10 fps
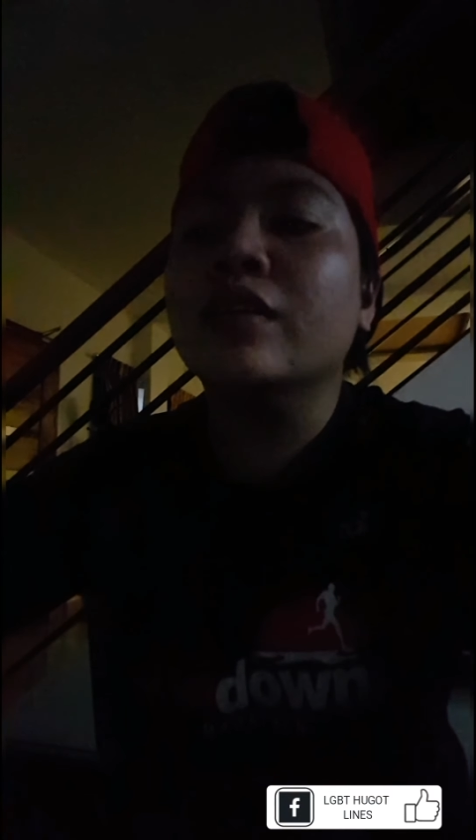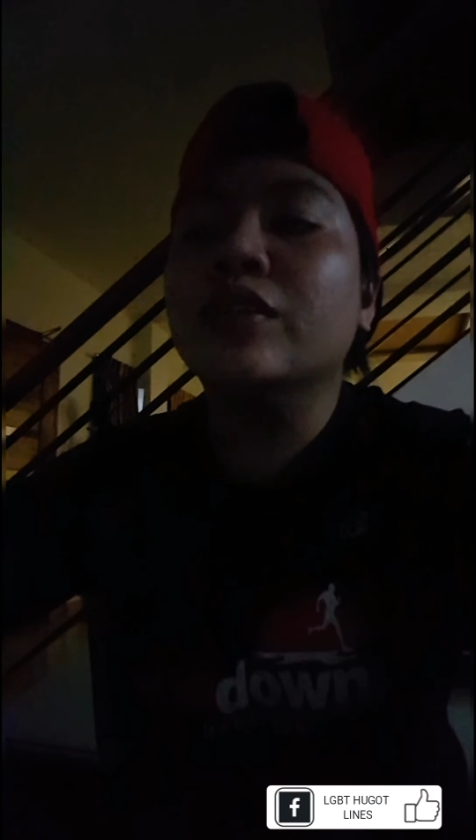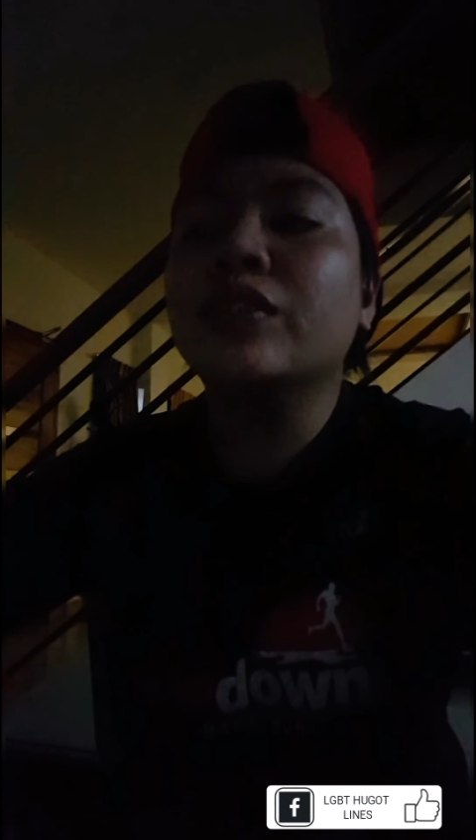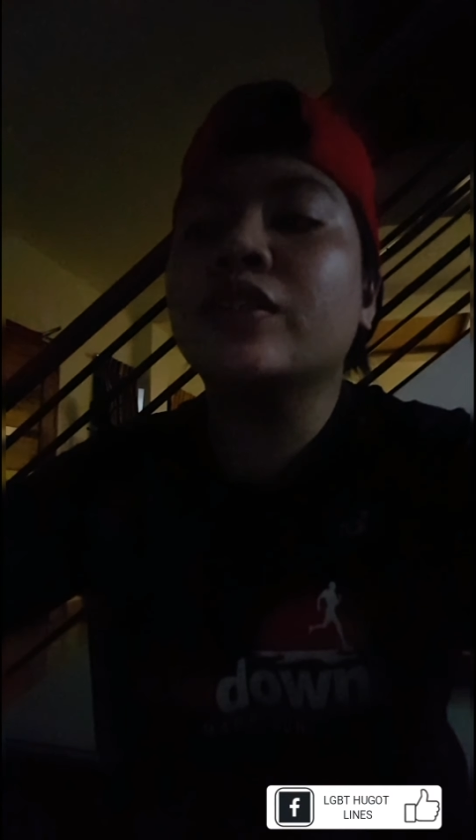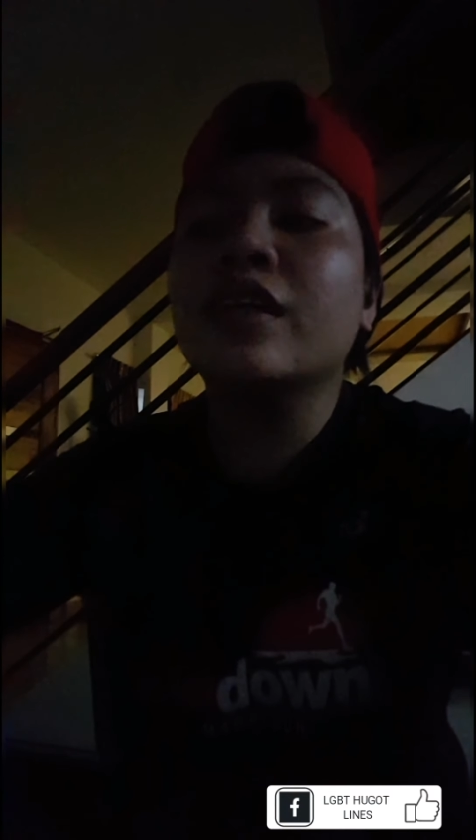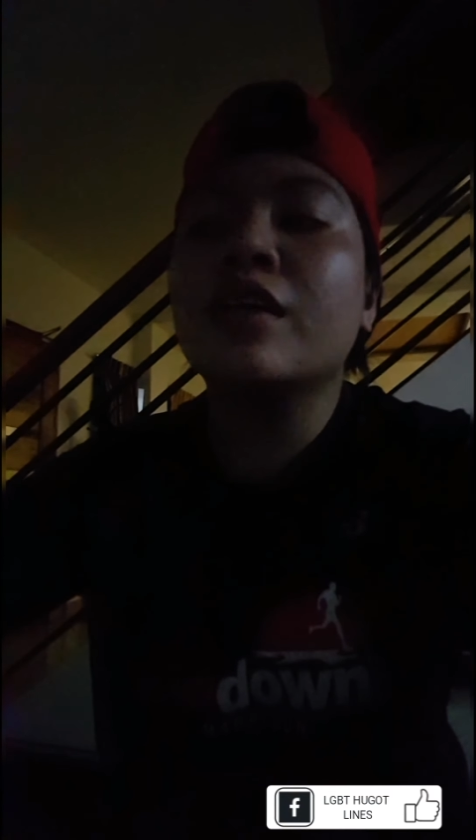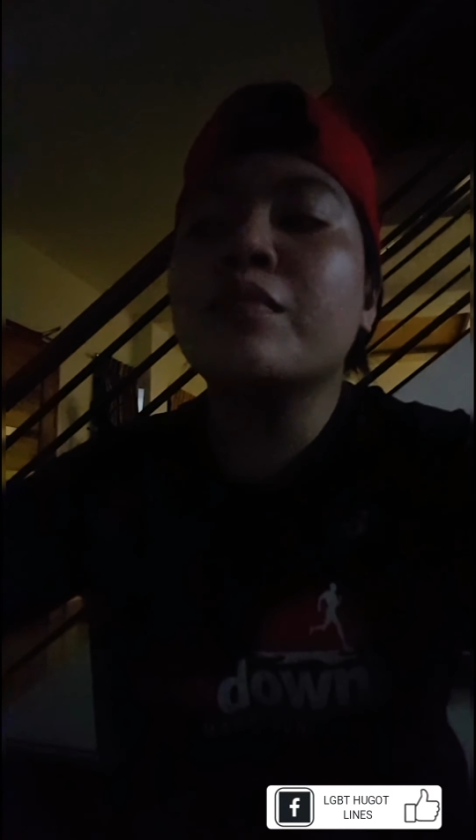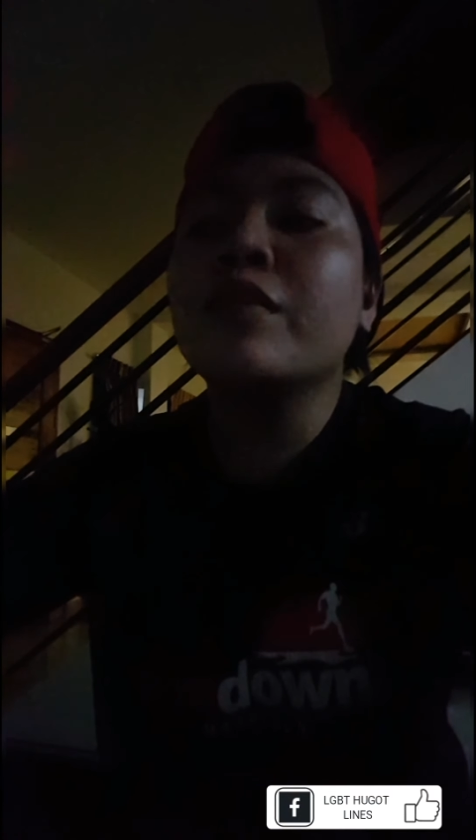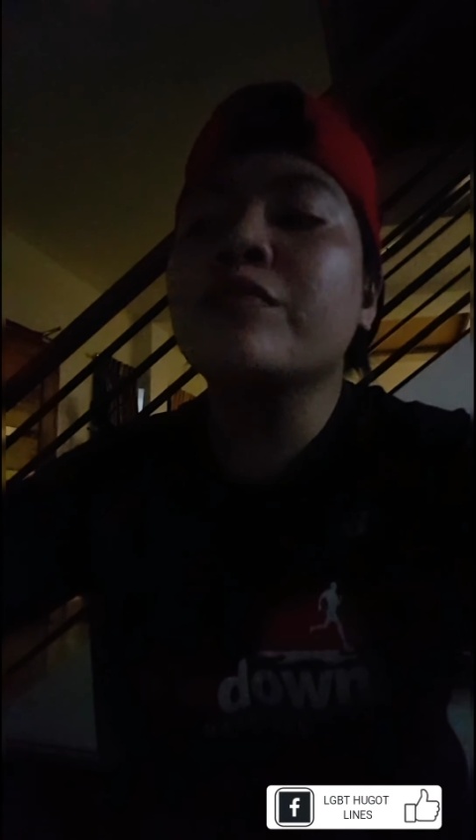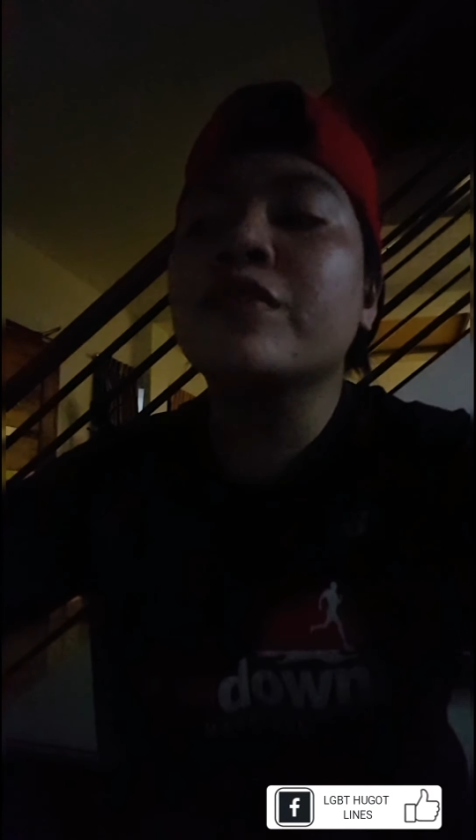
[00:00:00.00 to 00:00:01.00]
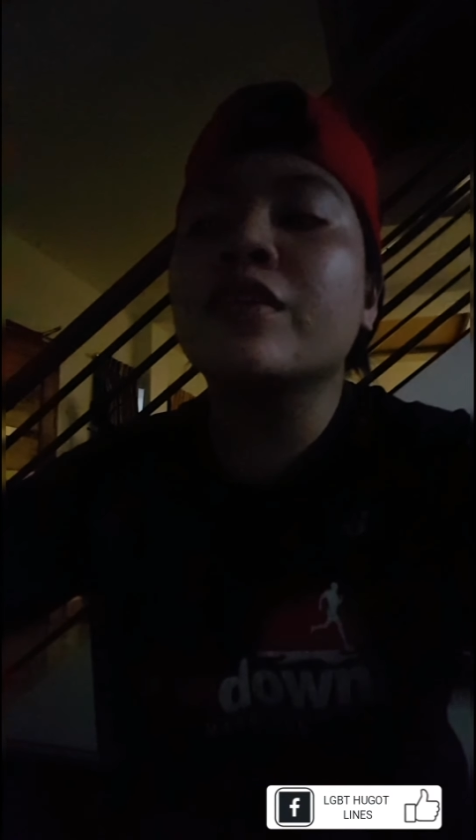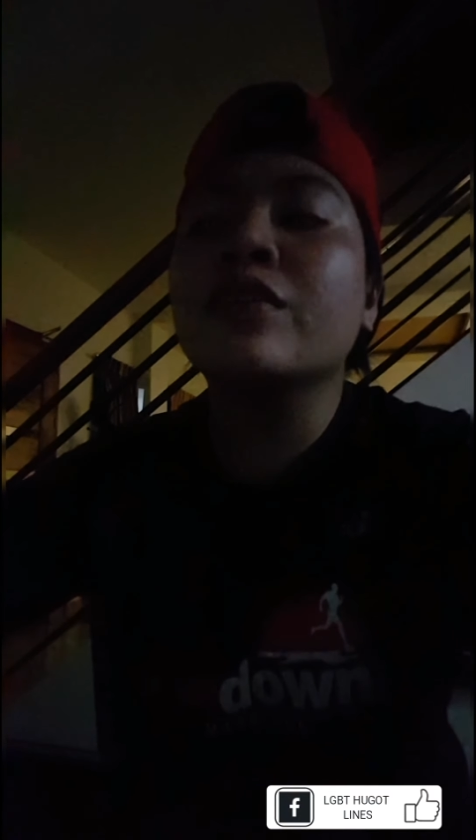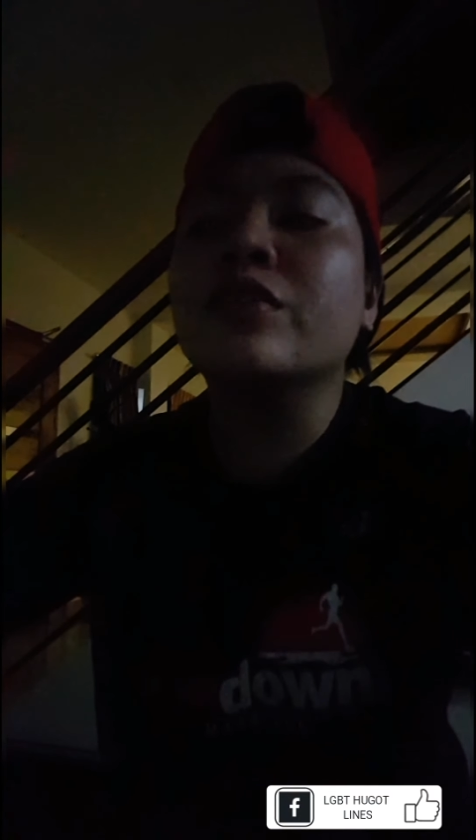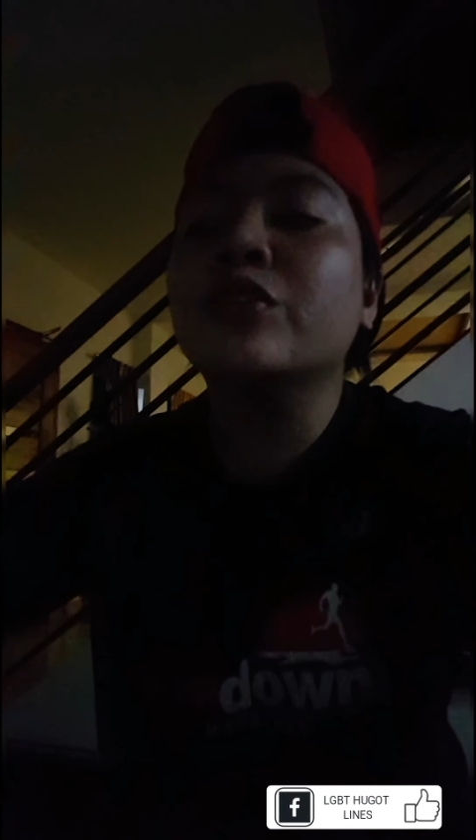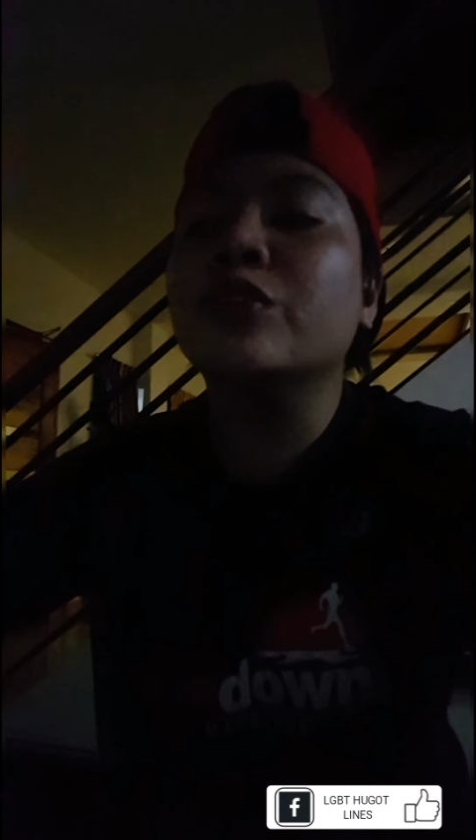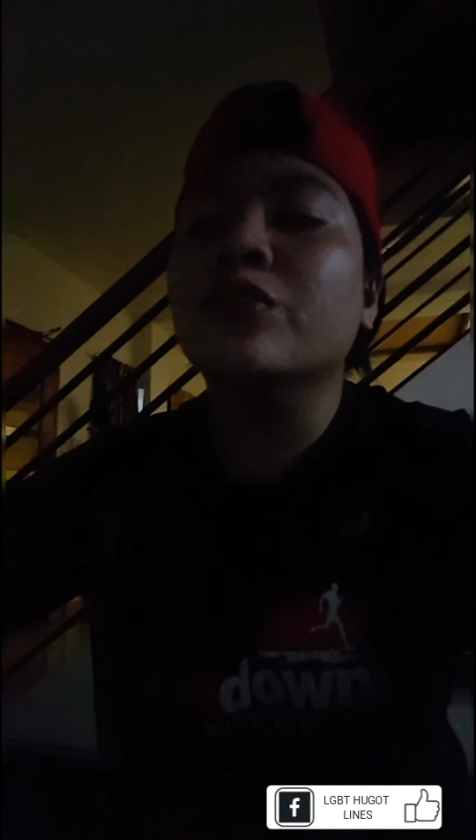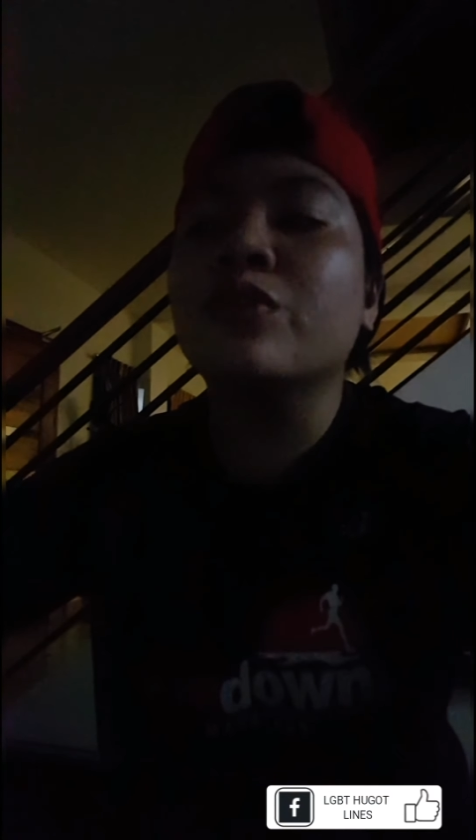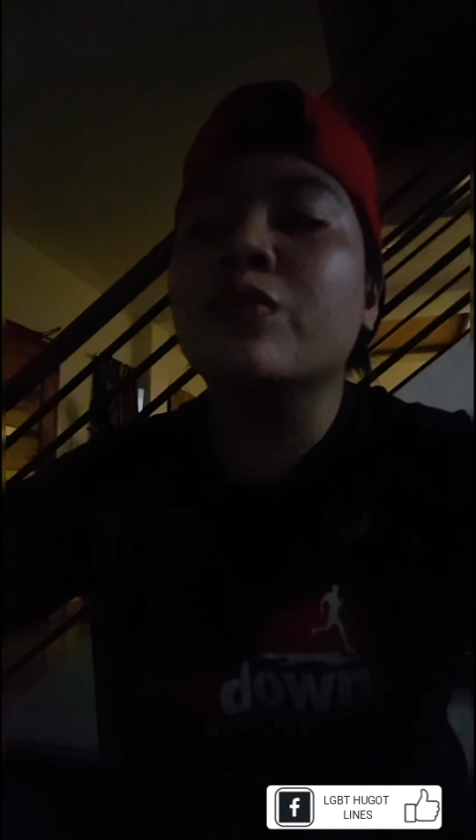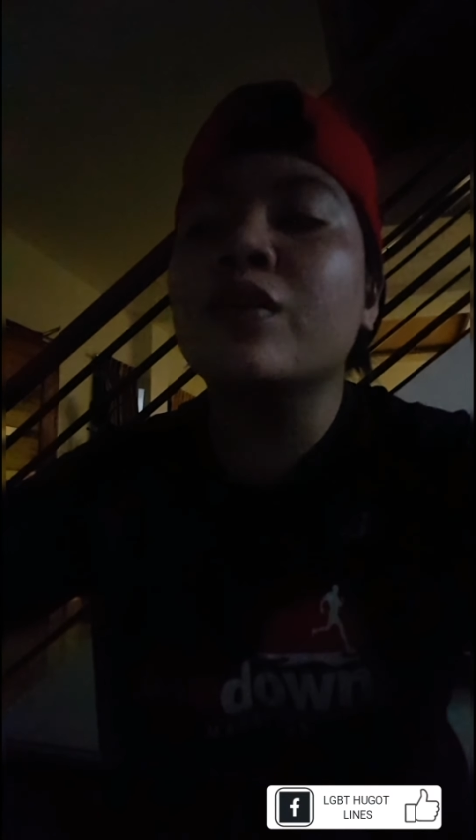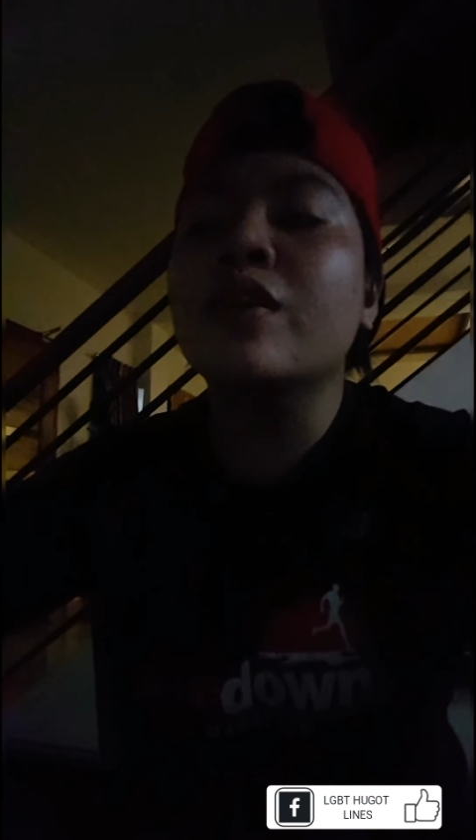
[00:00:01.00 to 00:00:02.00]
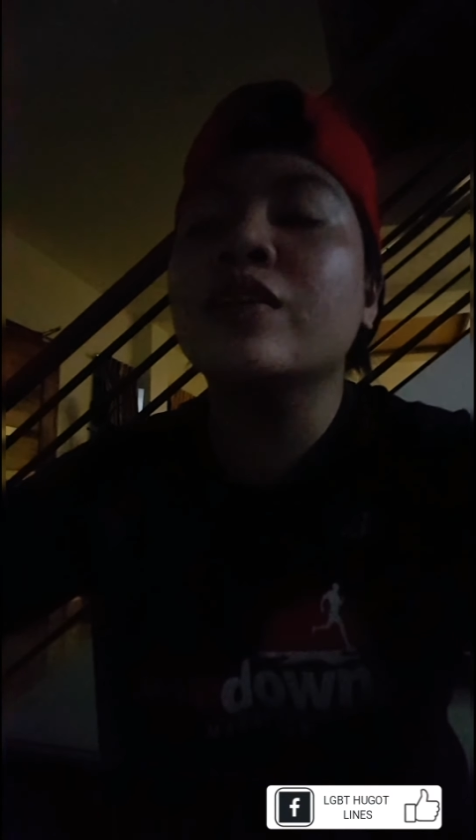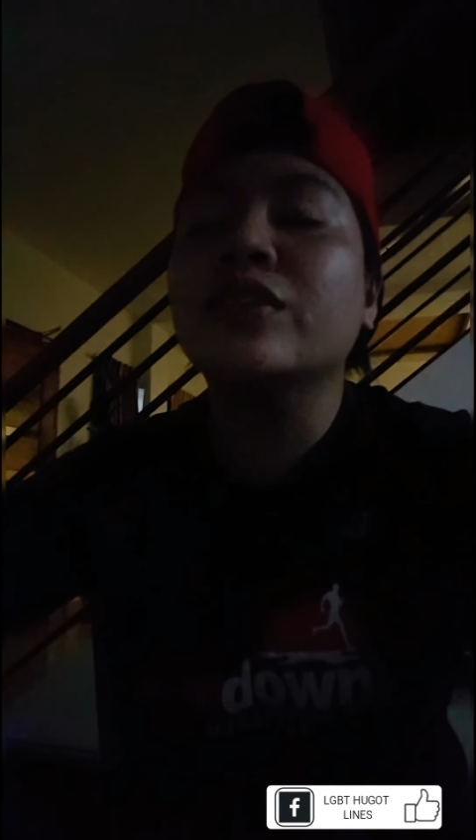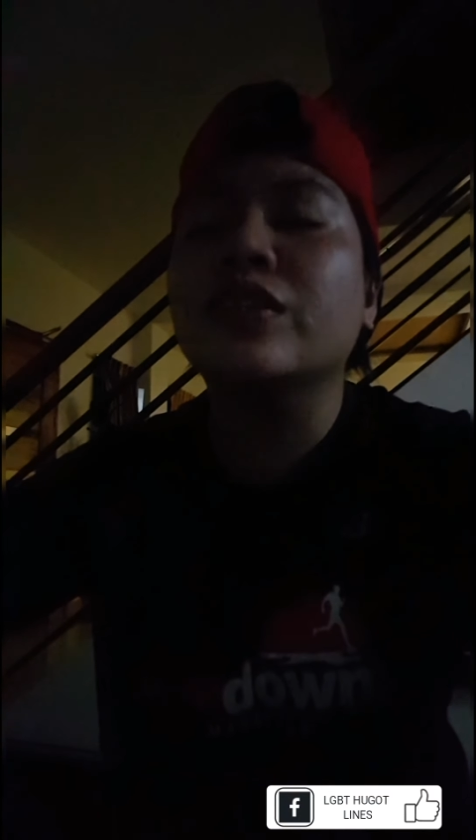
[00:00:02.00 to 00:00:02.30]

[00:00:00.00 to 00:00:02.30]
this time I fear there's no one to